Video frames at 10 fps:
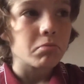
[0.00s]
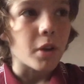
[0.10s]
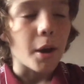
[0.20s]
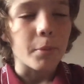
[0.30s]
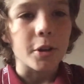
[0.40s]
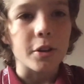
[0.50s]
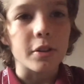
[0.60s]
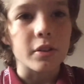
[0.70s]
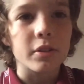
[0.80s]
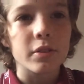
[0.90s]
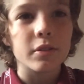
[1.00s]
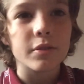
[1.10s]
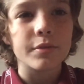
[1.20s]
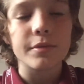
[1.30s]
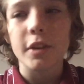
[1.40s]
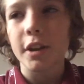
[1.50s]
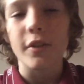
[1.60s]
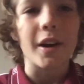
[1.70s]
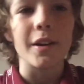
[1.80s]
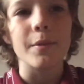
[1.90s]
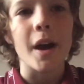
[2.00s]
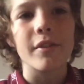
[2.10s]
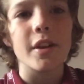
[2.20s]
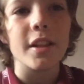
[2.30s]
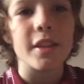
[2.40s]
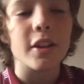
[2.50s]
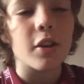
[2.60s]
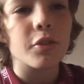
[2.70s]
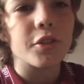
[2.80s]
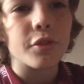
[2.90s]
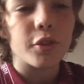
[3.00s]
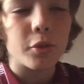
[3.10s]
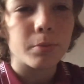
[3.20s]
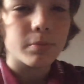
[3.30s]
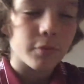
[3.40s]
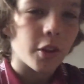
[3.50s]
I'm gonna, if I have anything else to film,